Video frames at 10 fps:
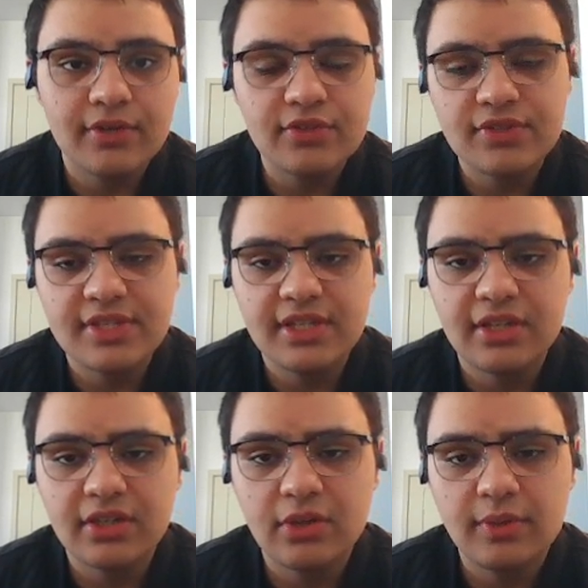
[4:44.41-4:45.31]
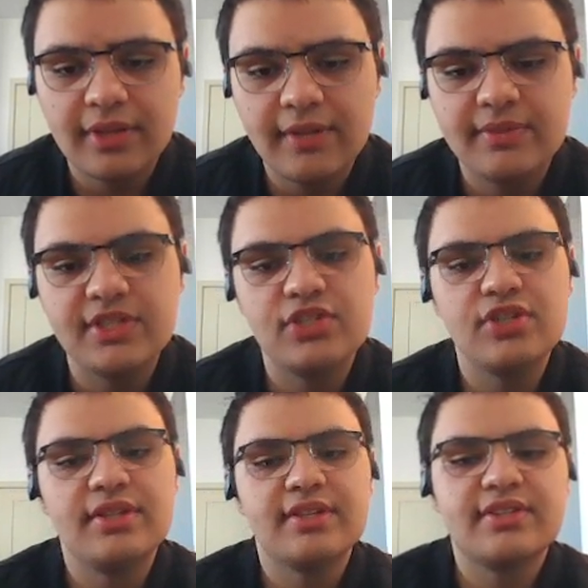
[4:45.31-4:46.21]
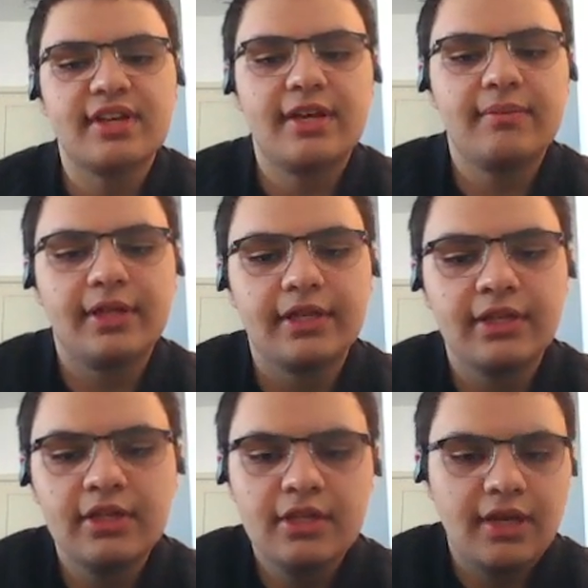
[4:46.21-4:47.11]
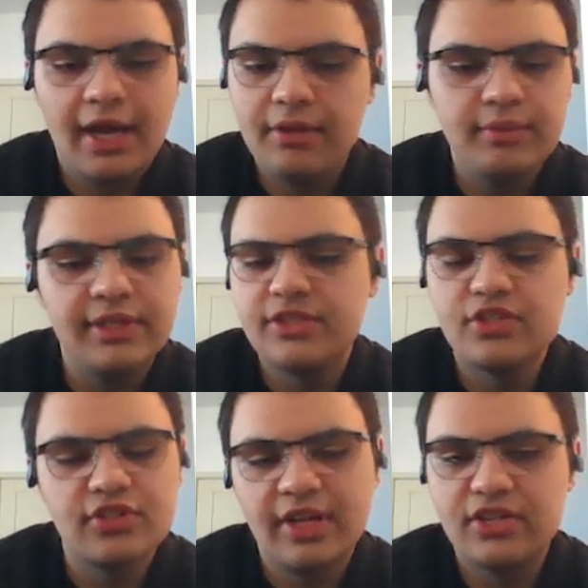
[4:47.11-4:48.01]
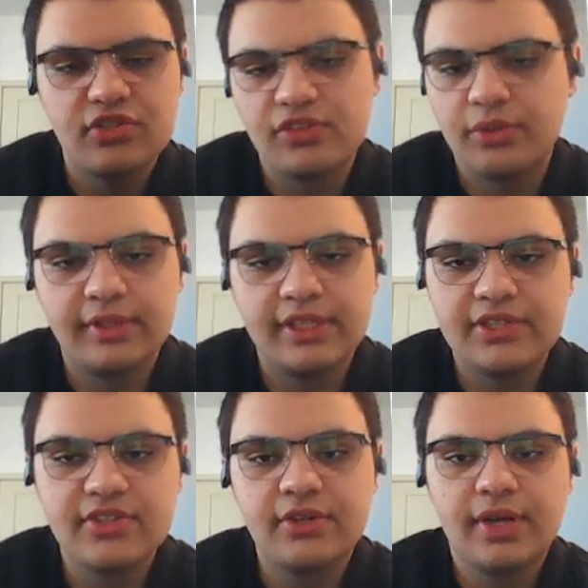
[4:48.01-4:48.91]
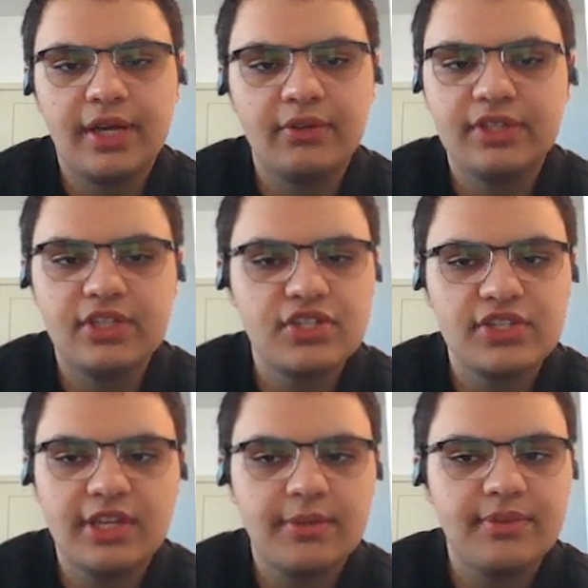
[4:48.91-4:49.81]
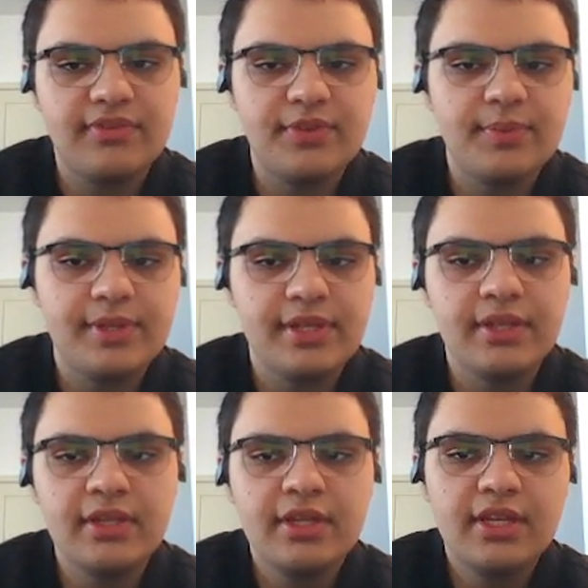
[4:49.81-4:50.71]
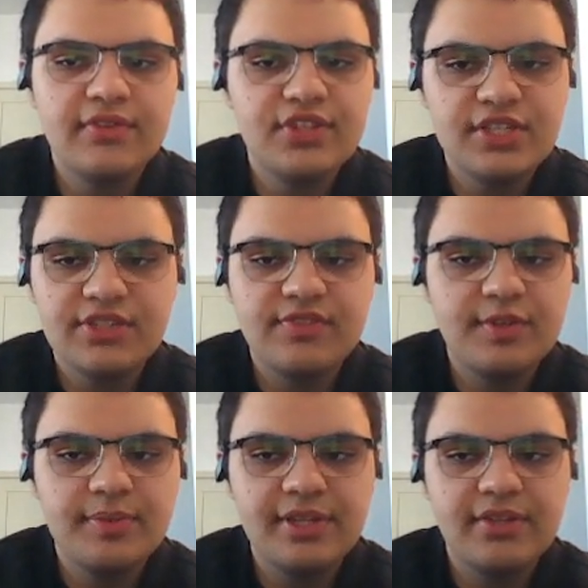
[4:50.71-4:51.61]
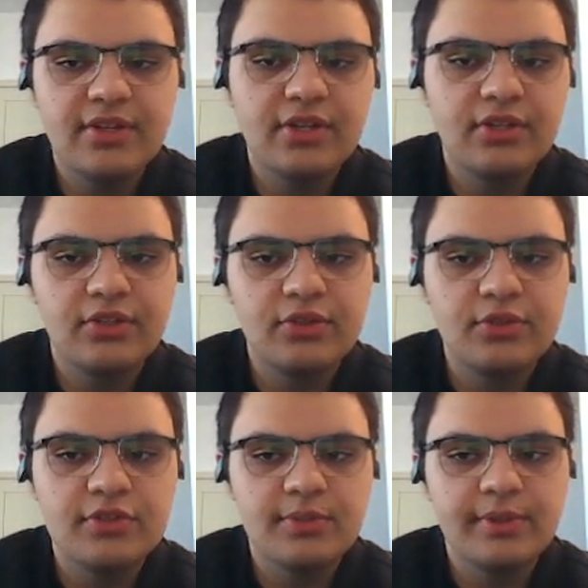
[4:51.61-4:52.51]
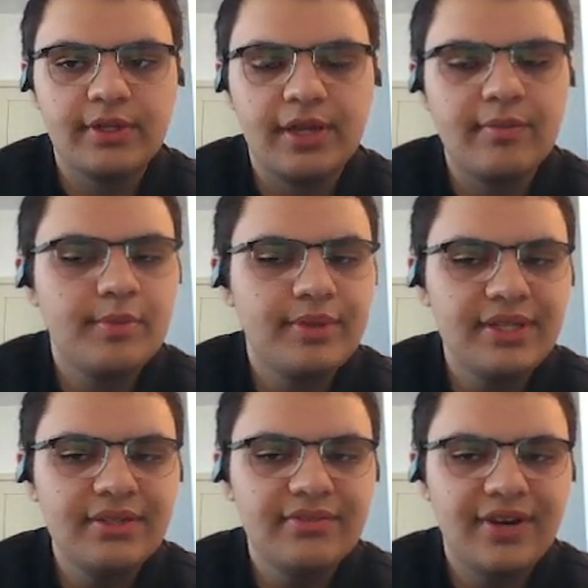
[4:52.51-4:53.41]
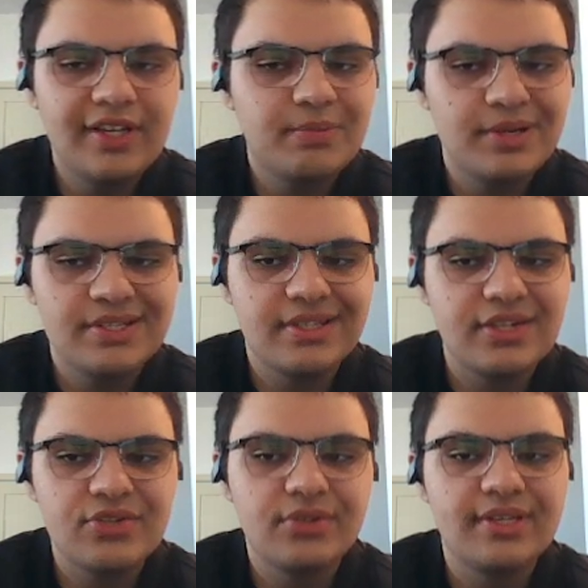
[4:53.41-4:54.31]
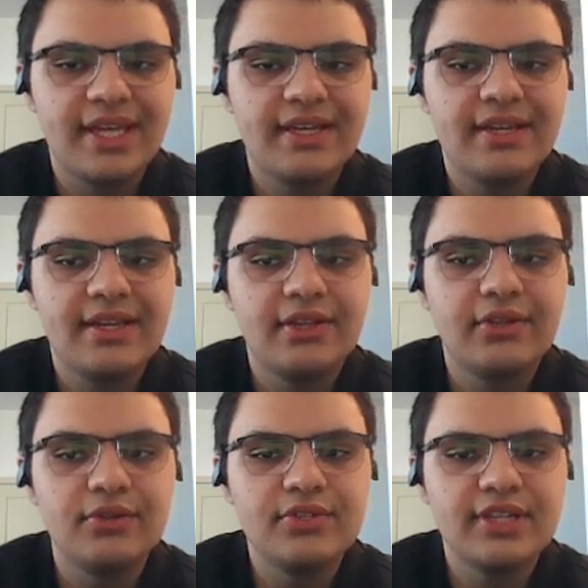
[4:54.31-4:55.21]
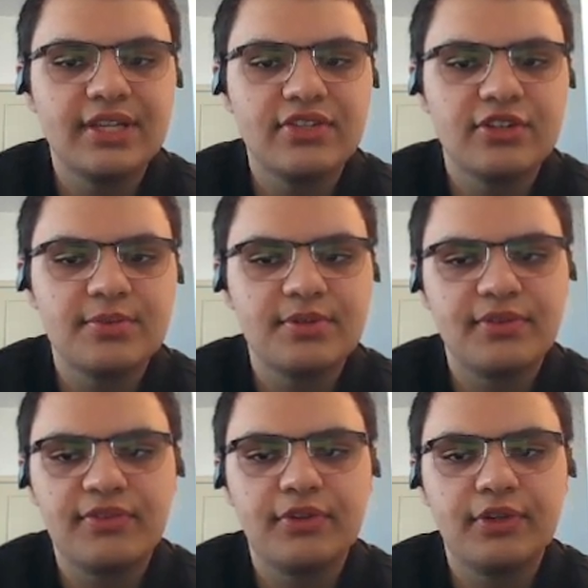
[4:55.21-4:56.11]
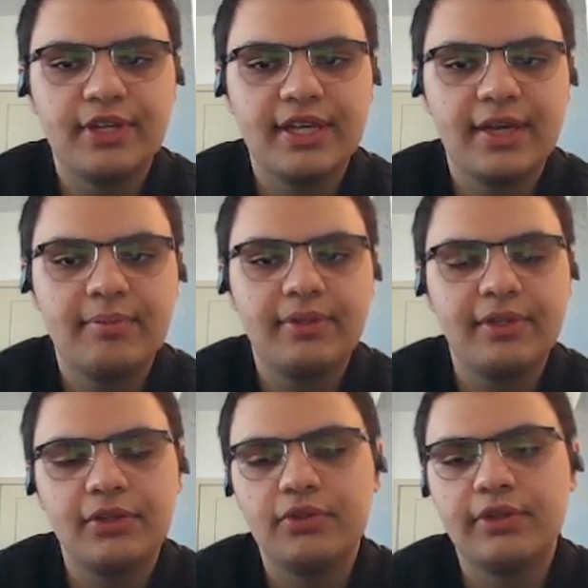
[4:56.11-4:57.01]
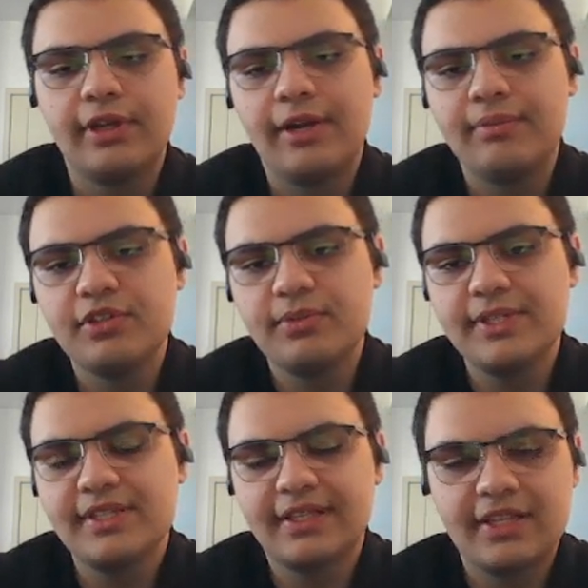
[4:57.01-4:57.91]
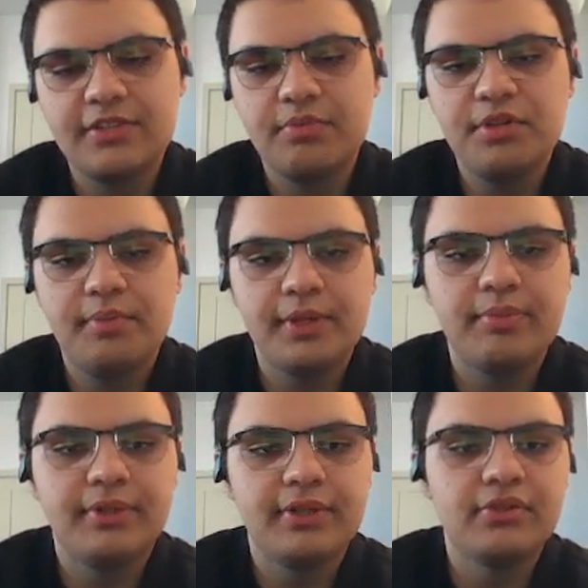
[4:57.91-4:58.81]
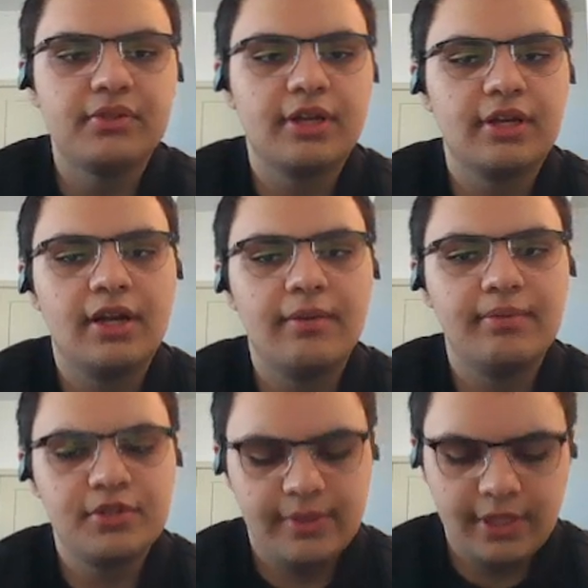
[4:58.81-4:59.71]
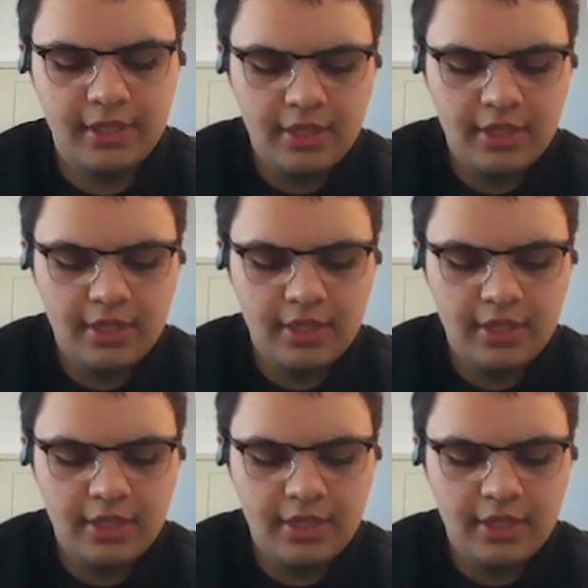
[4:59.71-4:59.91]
So is he going to go with MTG this time? Like, I just don't think so. I don't think she's going to be VP. If she is VP, they're going to lose. But, I mean, being the vice presidential candidate and losing in terms of if you're looking at political accomplishments, like, that's a pretty big political accomplishment.